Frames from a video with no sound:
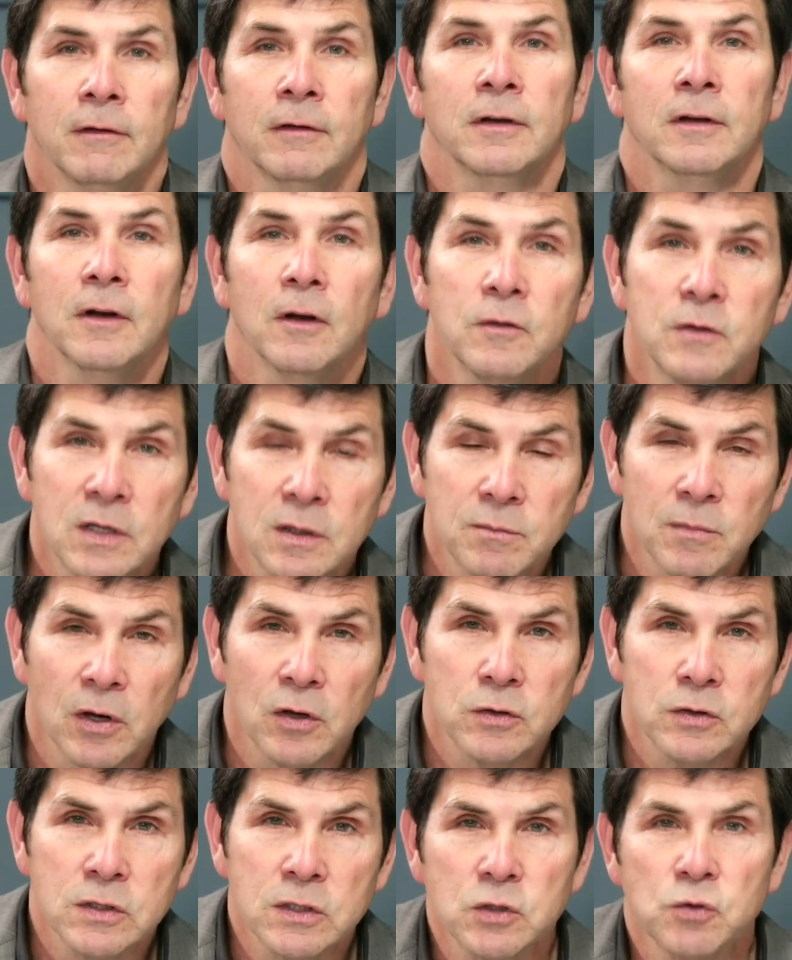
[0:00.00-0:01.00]
You know, did
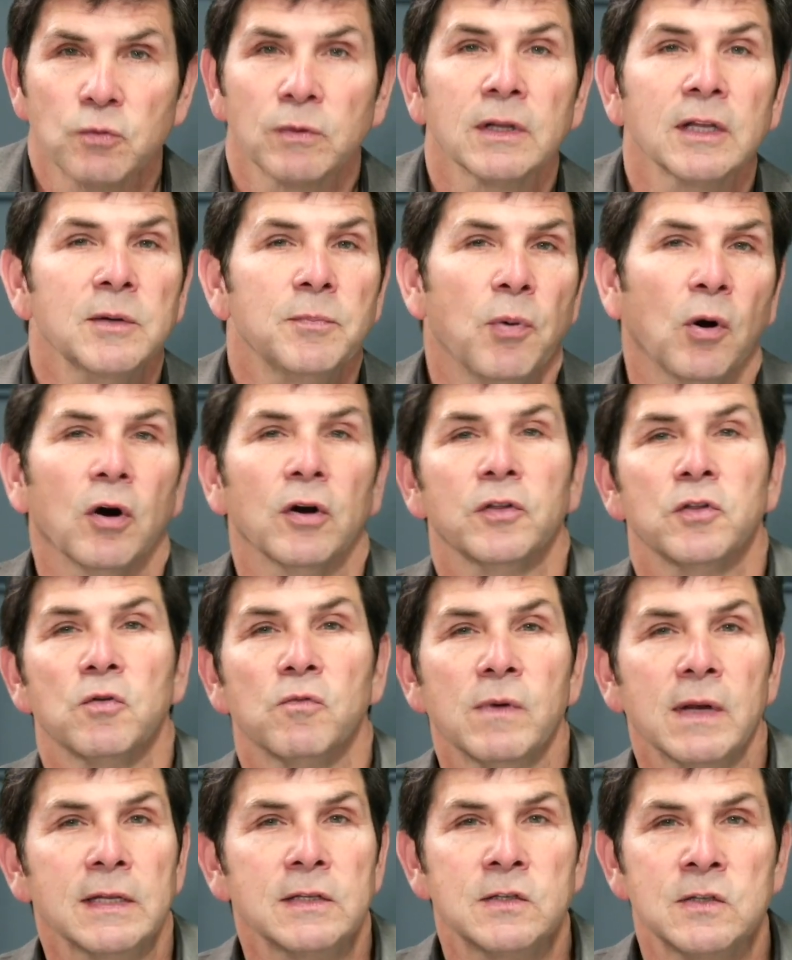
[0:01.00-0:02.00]
Moses really part the
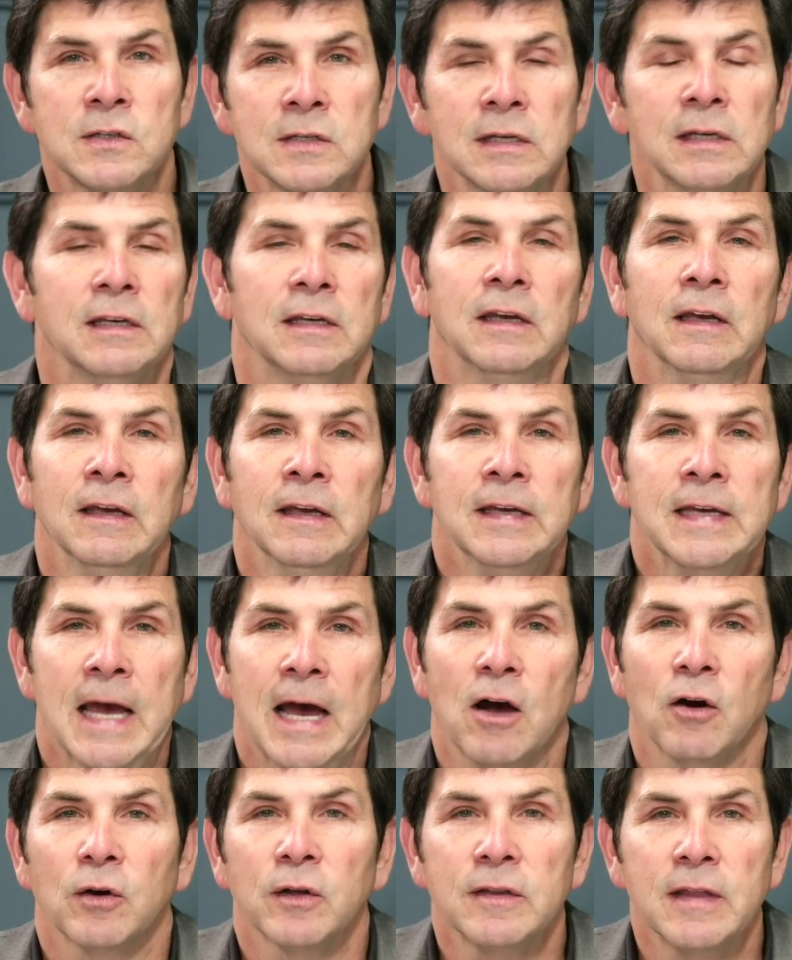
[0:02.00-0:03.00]
Red Sea?
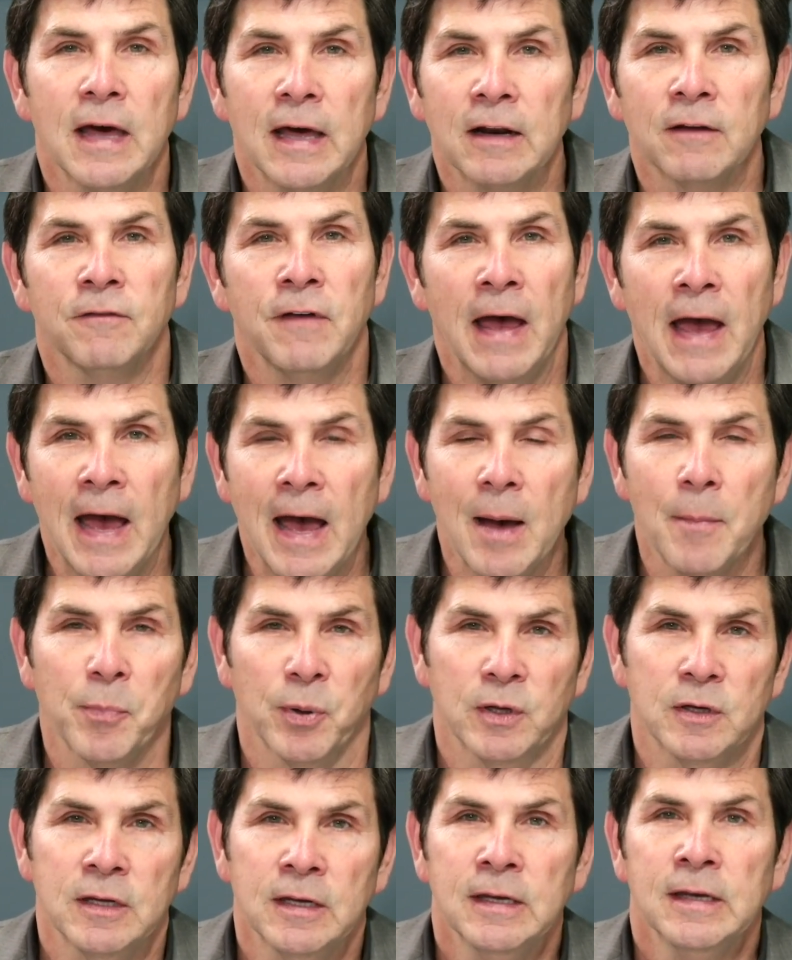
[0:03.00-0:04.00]
How could that have
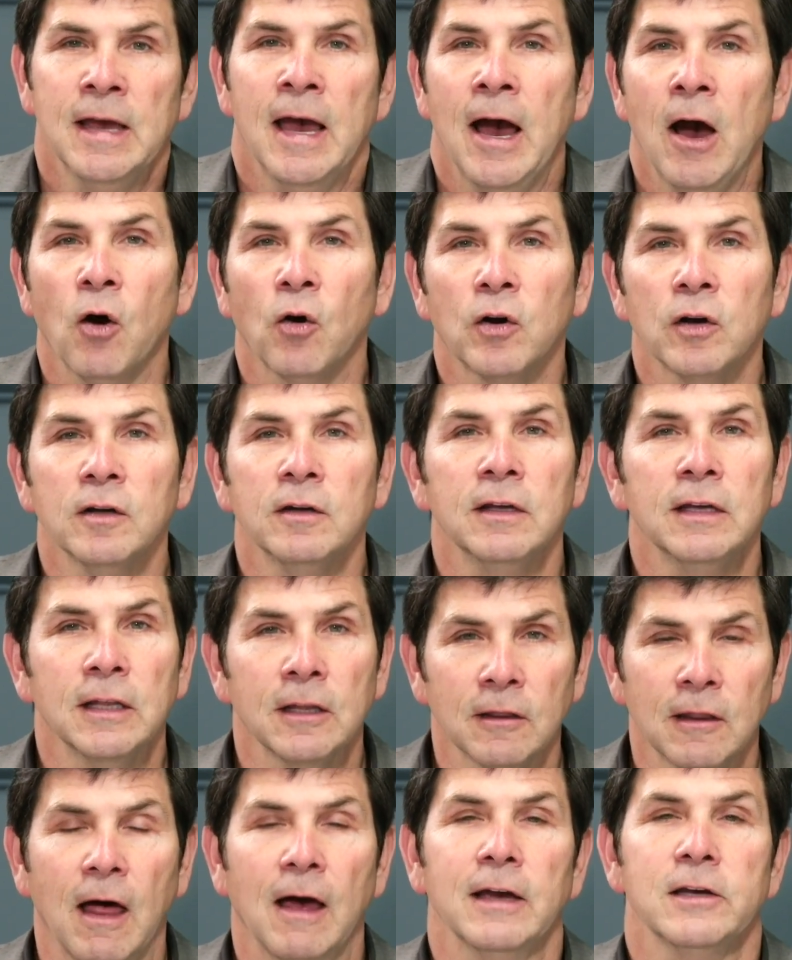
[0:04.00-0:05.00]
happened? How could
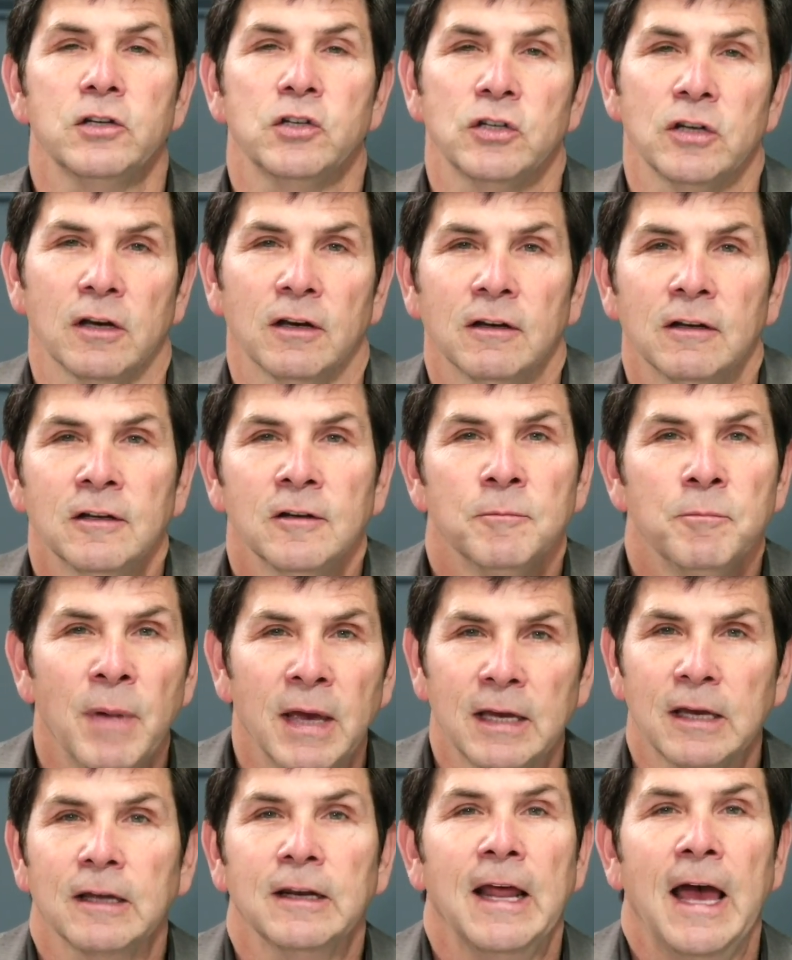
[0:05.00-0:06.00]
Elisha
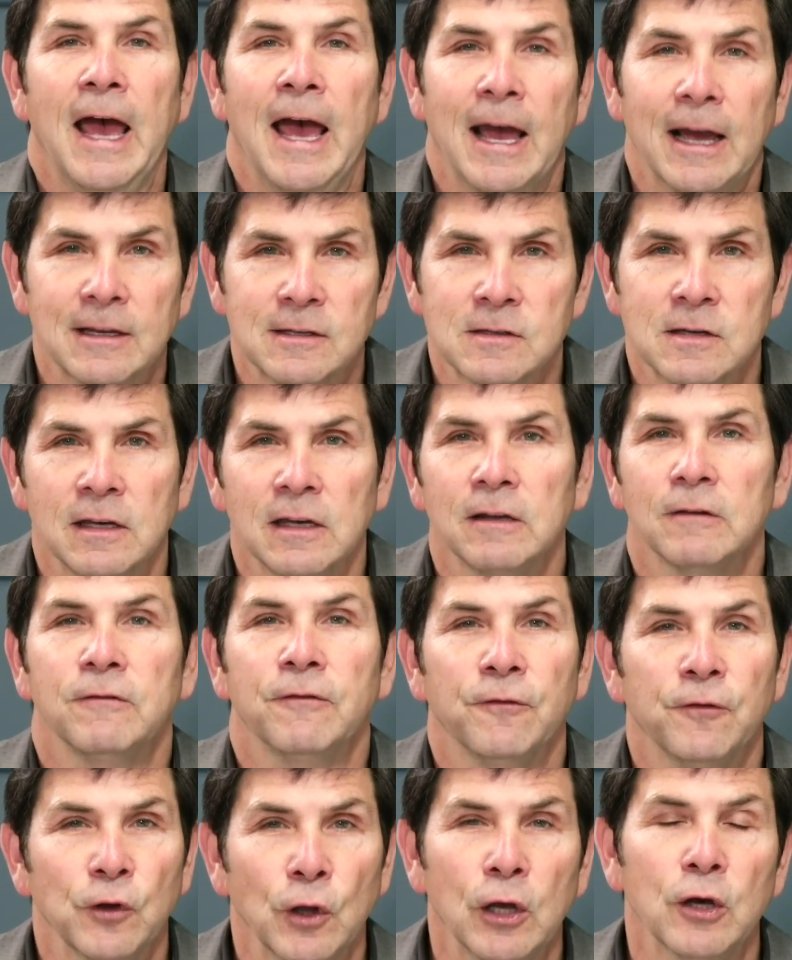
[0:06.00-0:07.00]
make an axe head
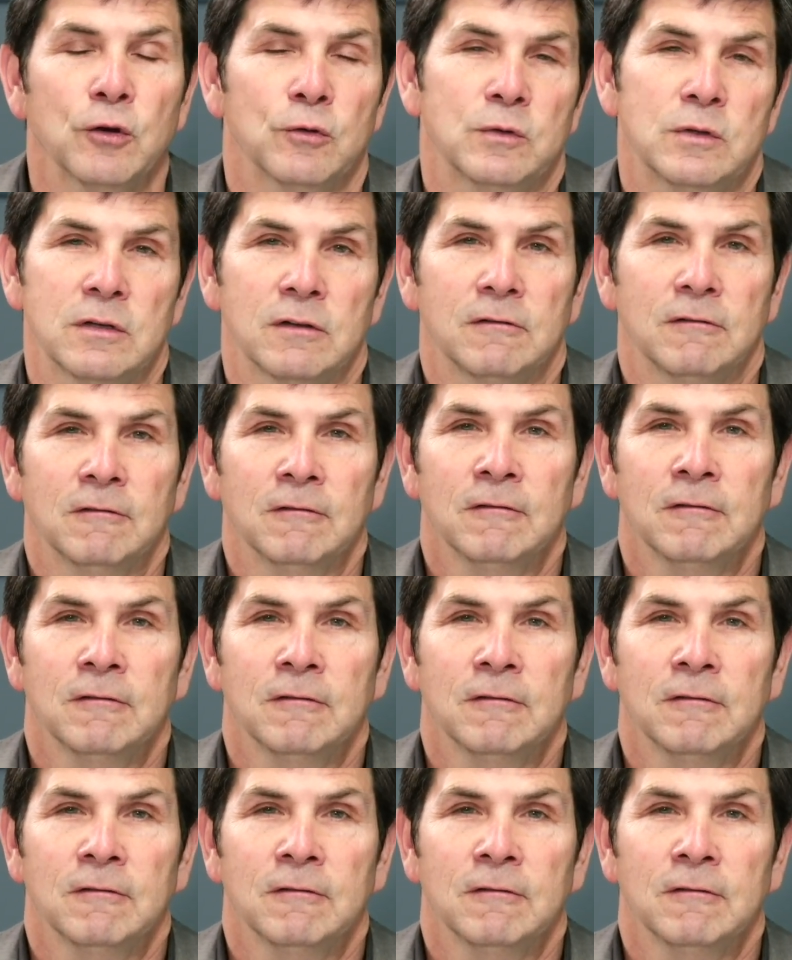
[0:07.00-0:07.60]
float?